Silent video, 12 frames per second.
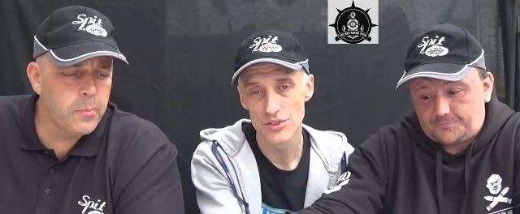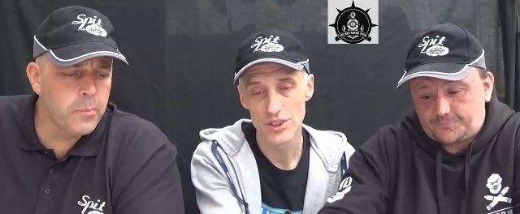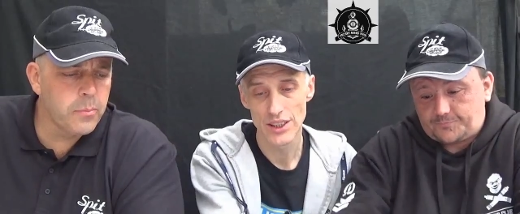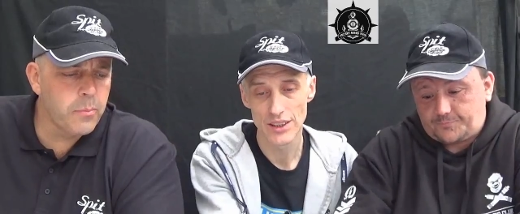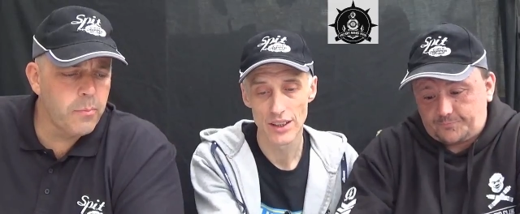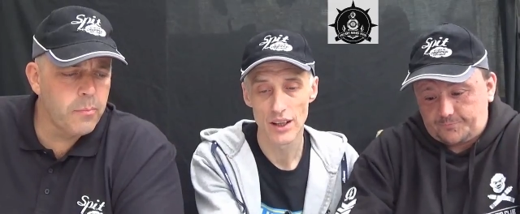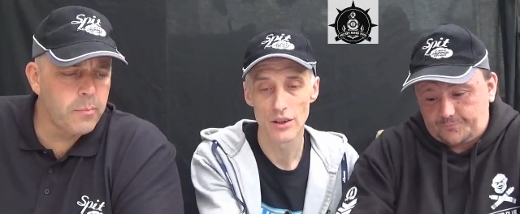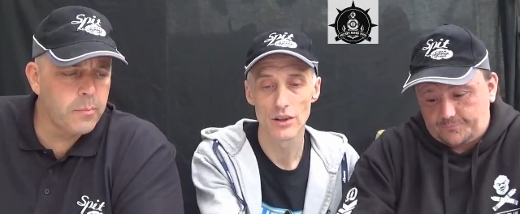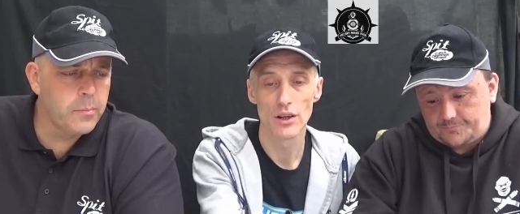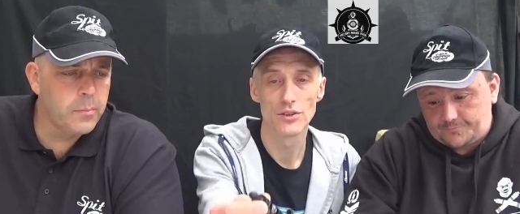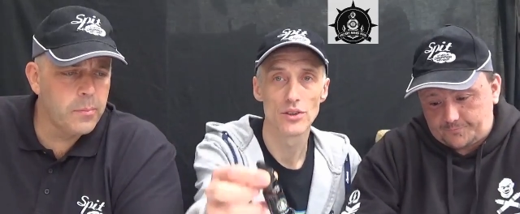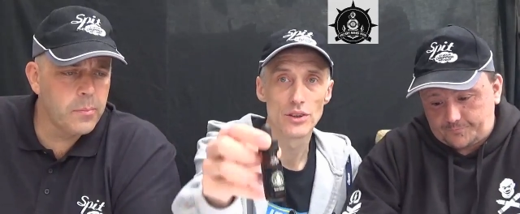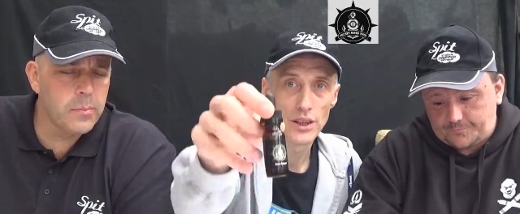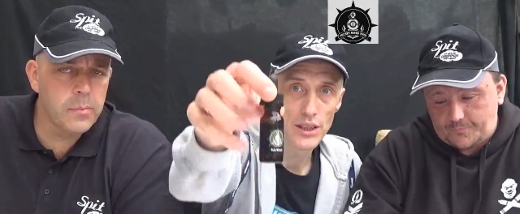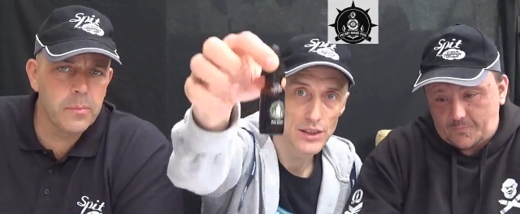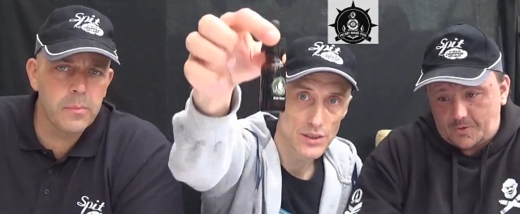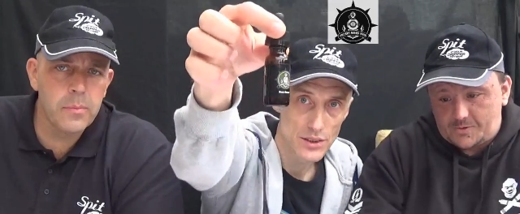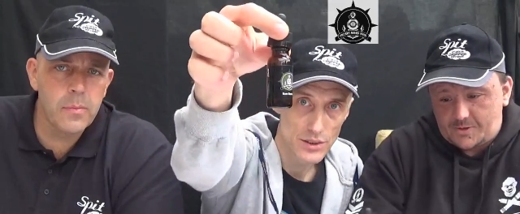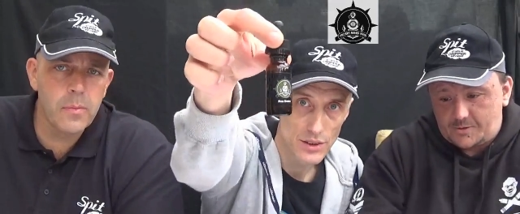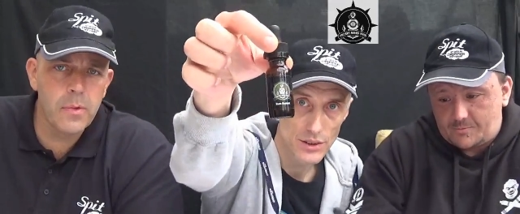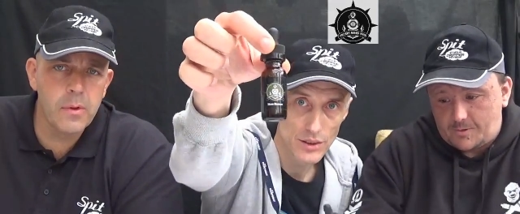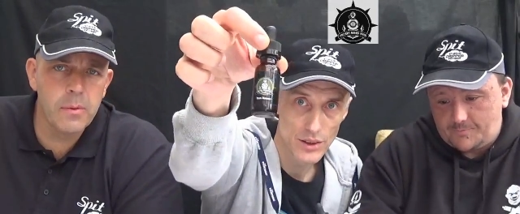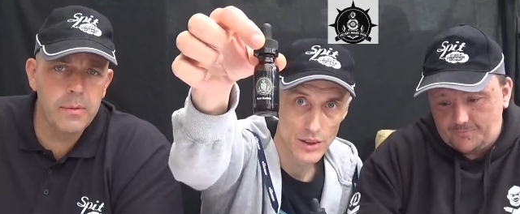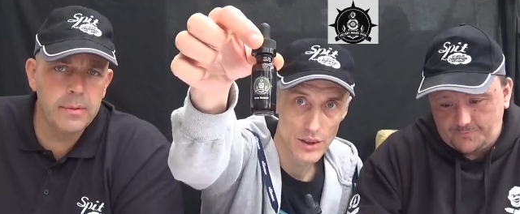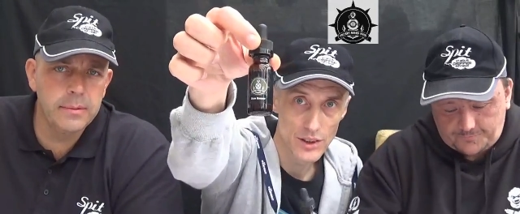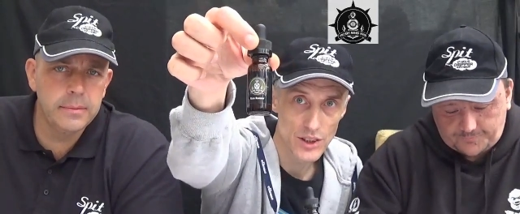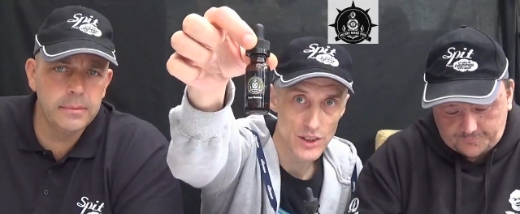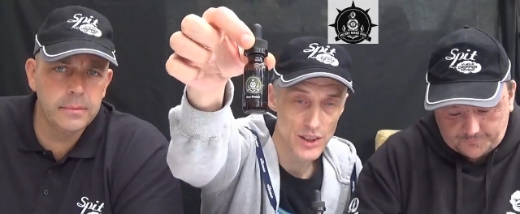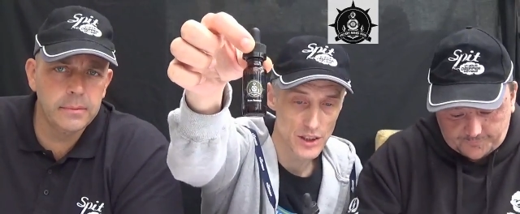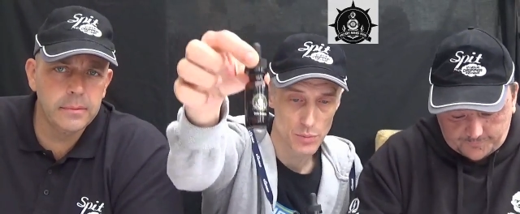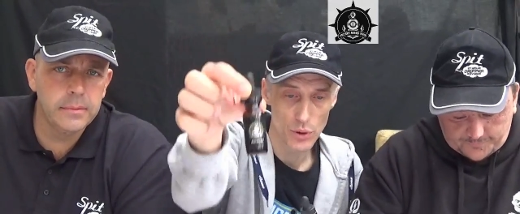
Speaker 1: you've seen the logos on these. this one. It just says